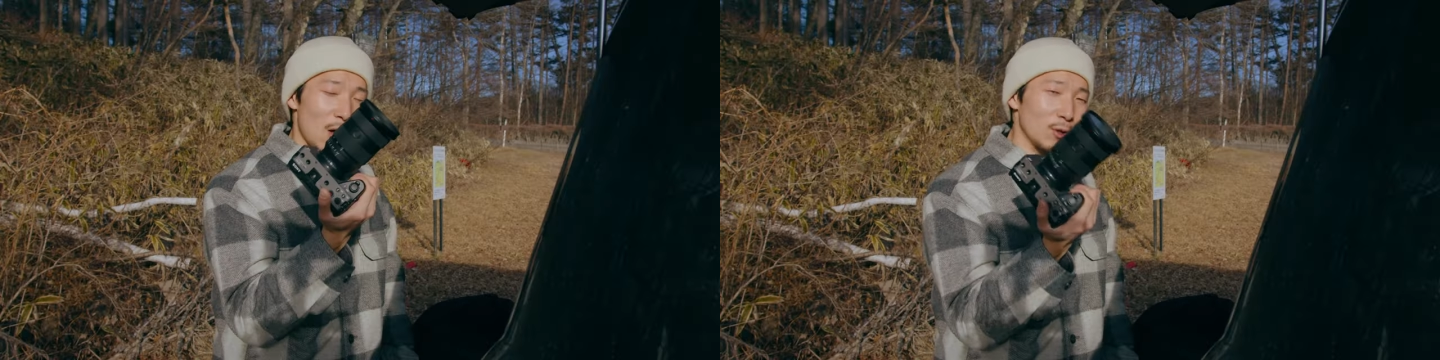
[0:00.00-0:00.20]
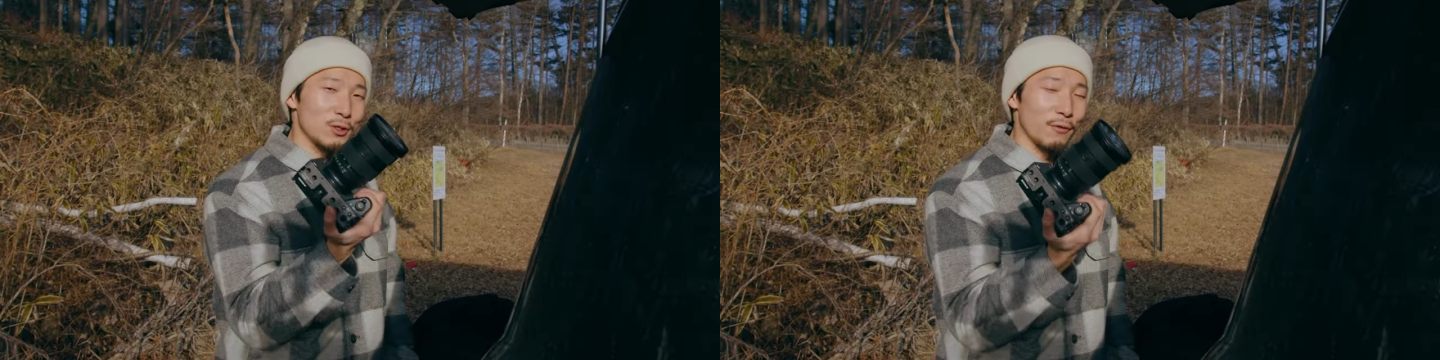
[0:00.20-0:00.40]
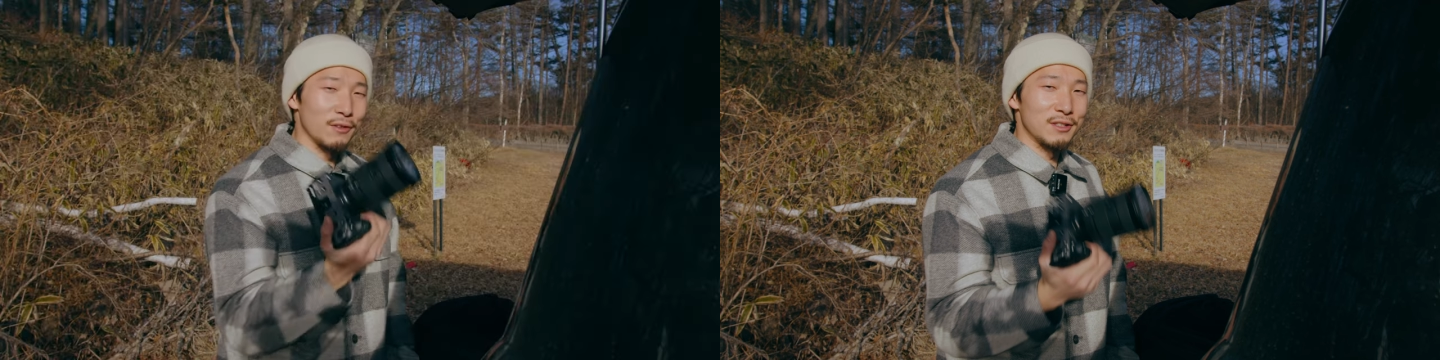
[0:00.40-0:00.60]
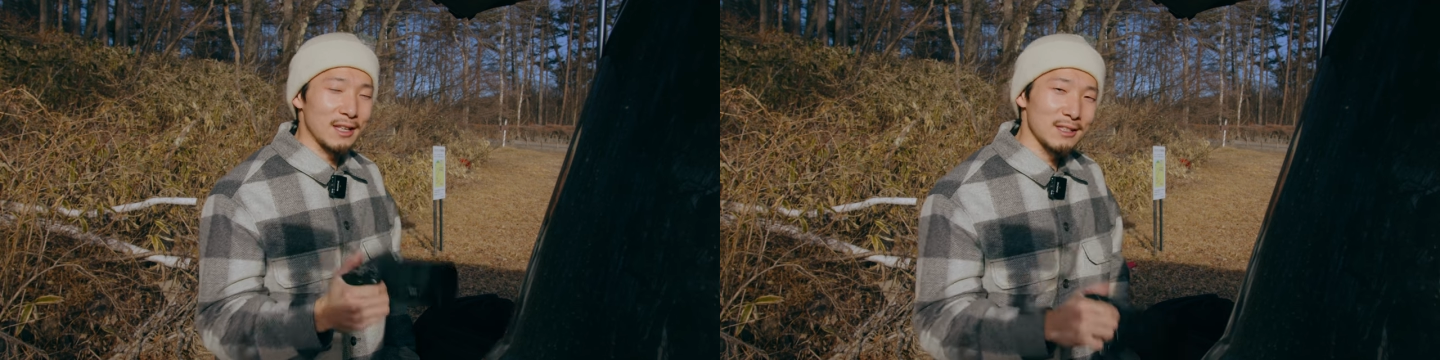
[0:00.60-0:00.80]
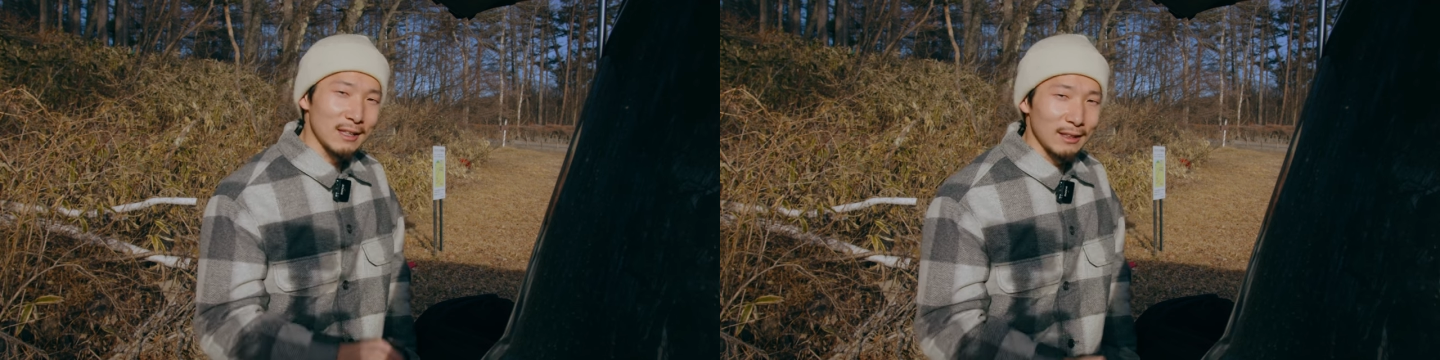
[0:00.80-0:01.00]
also a
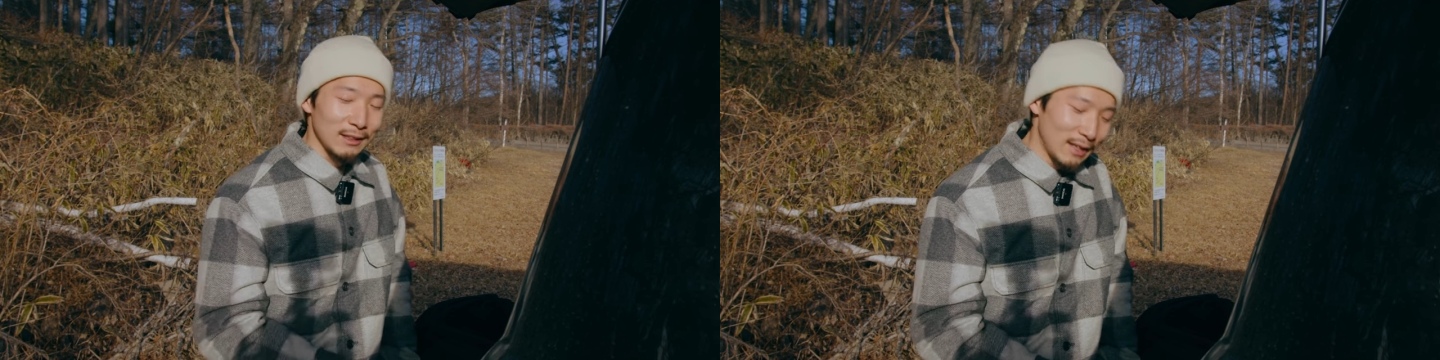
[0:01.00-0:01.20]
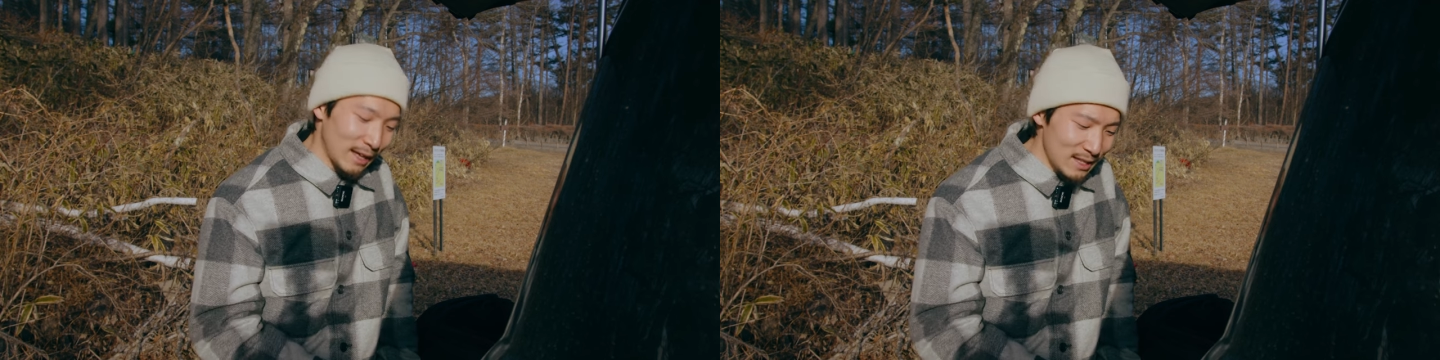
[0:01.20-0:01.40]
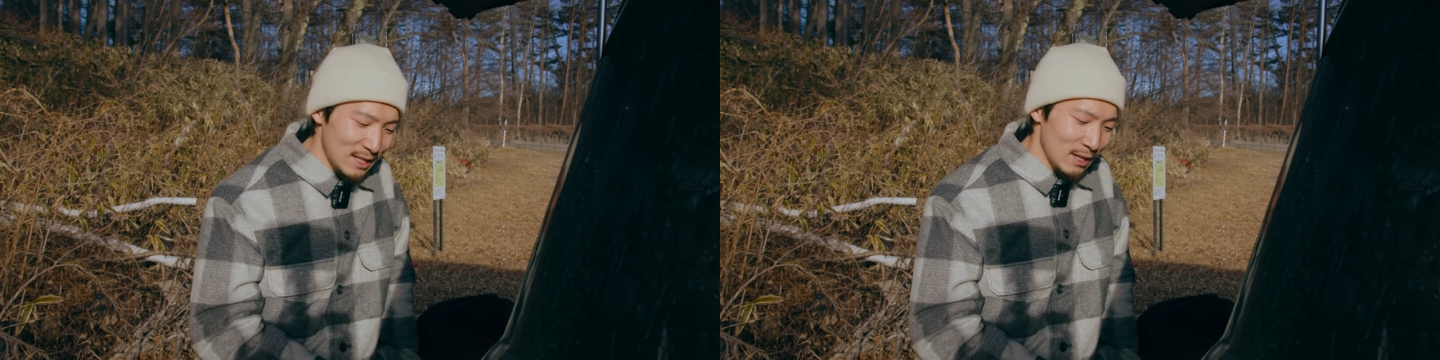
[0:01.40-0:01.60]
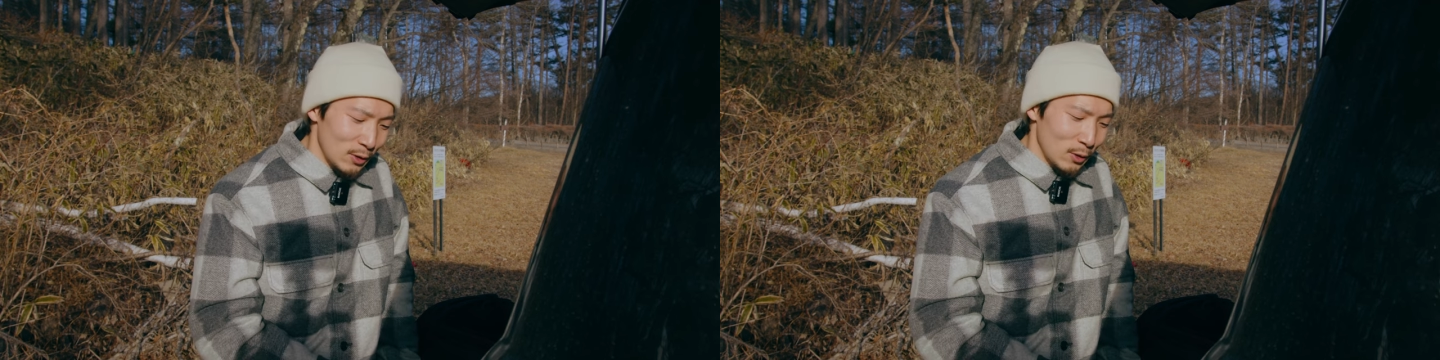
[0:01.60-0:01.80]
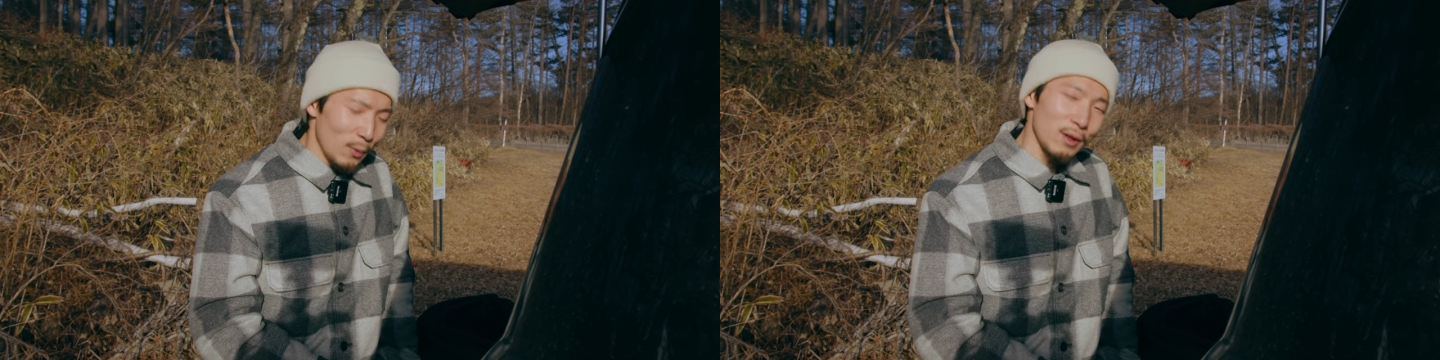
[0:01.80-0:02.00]
fantastic
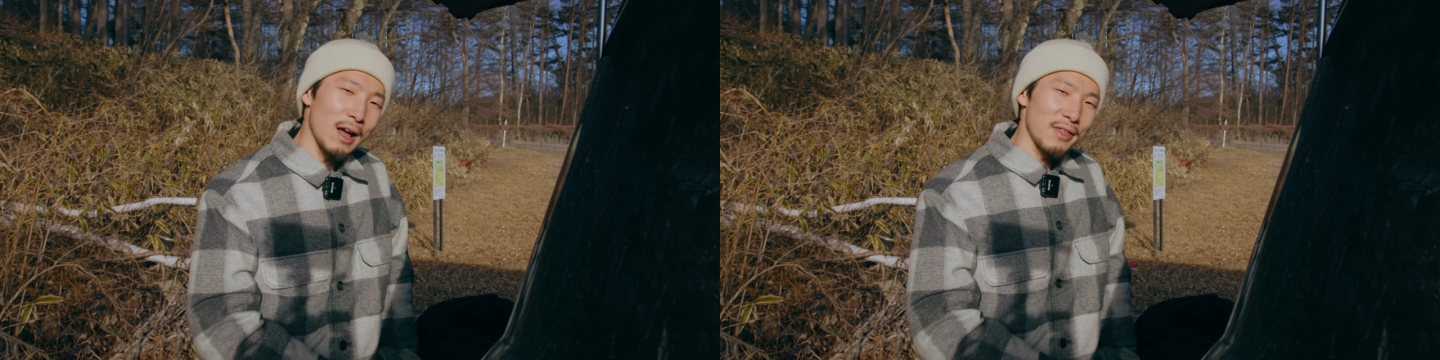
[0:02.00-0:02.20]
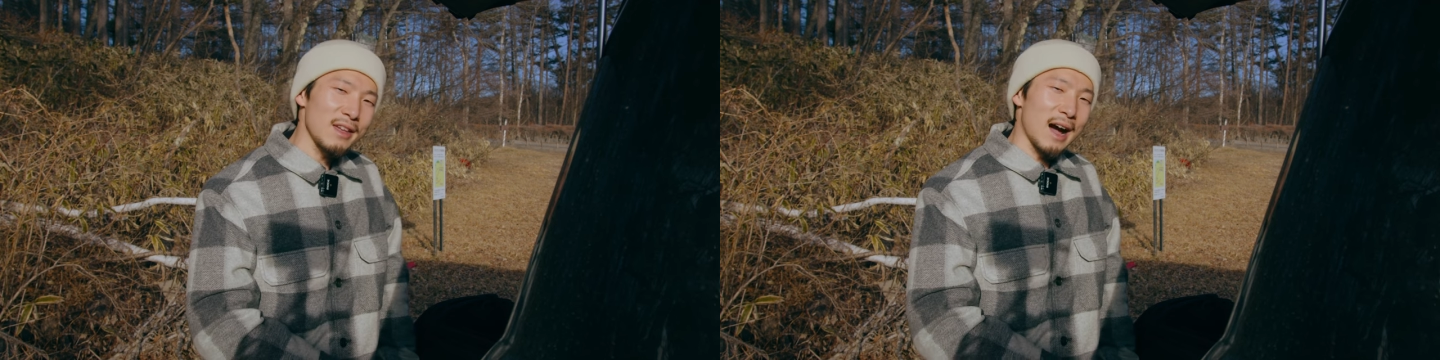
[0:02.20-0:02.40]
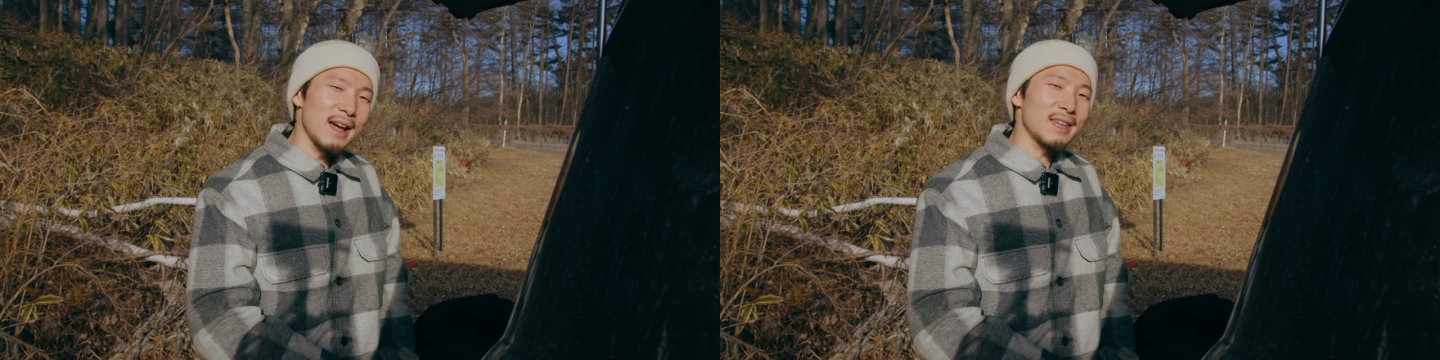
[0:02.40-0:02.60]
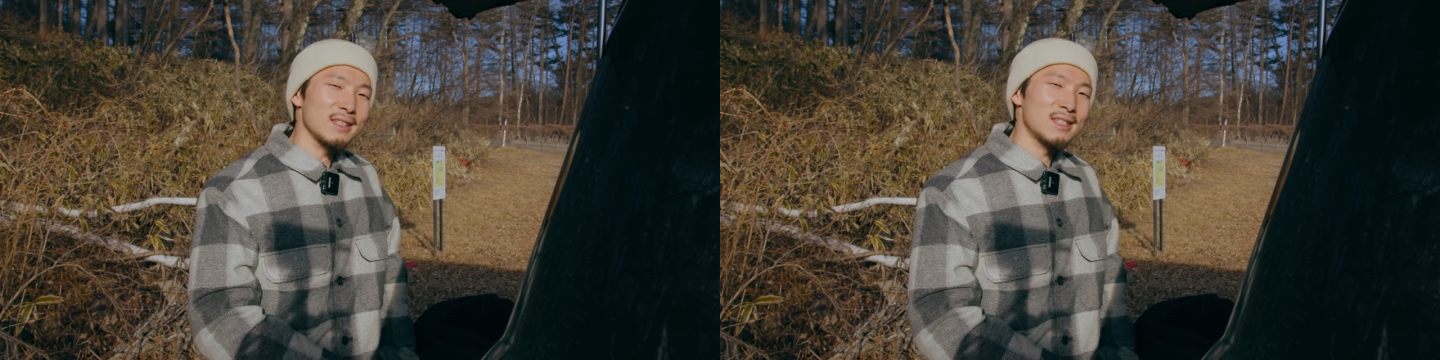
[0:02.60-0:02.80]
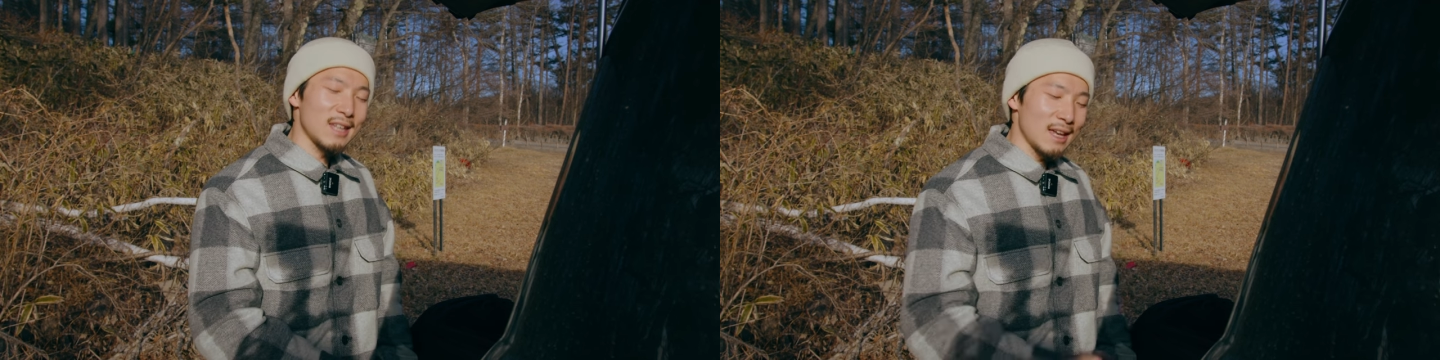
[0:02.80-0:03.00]
lens. Well, I think I
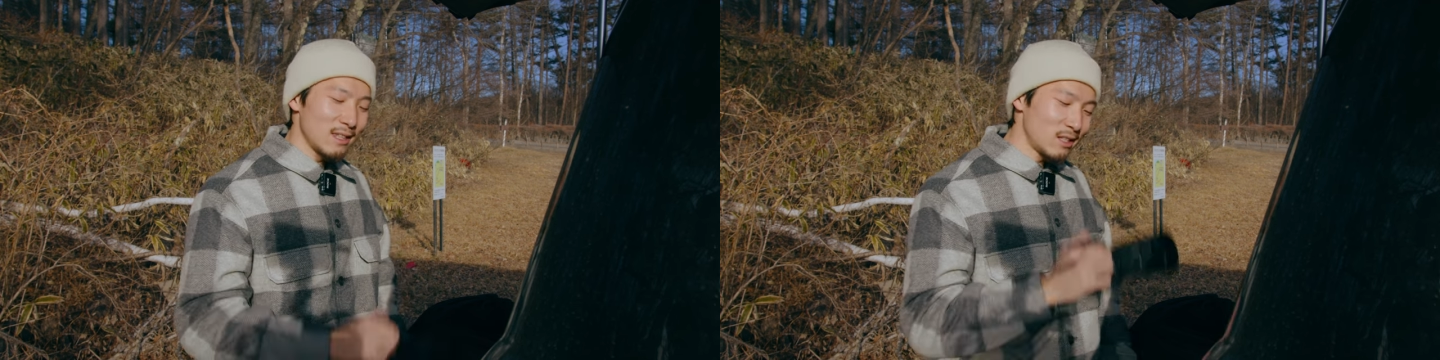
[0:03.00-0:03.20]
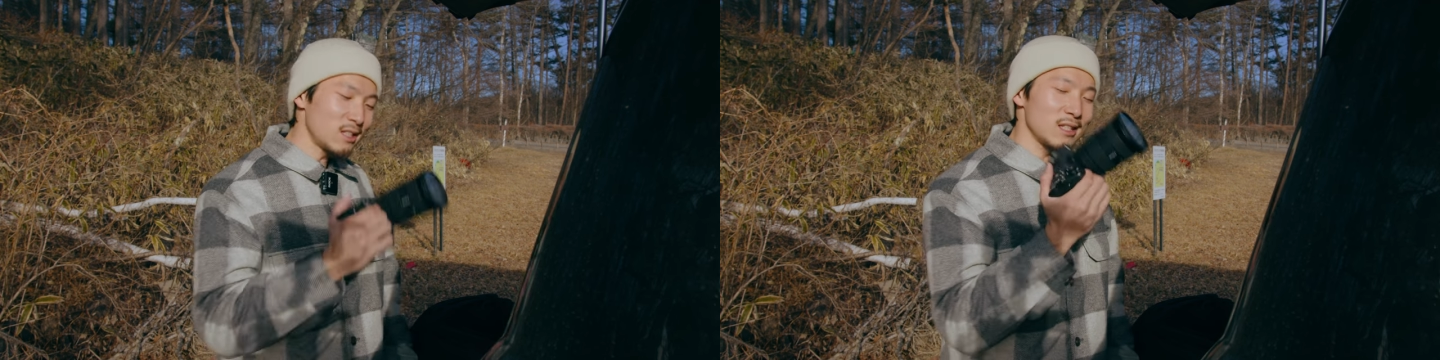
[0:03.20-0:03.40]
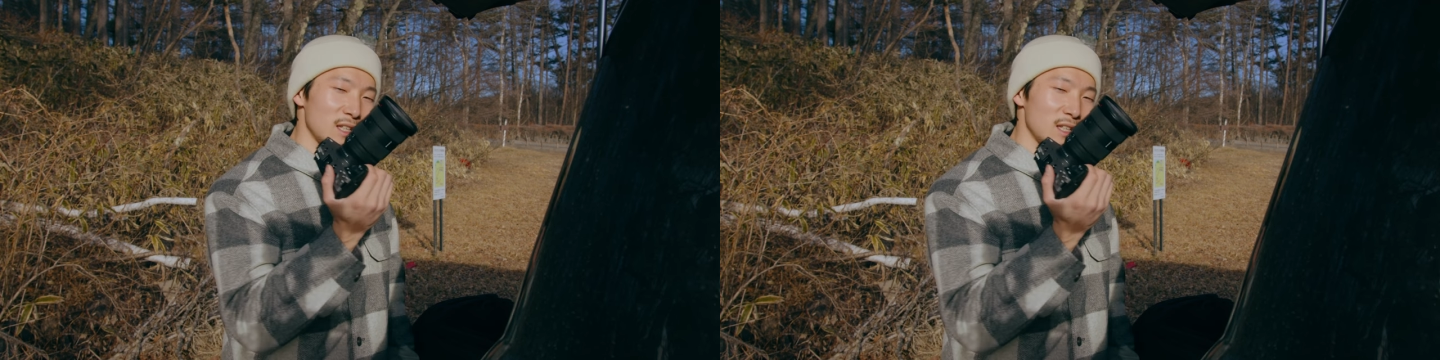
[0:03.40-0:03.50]
can say this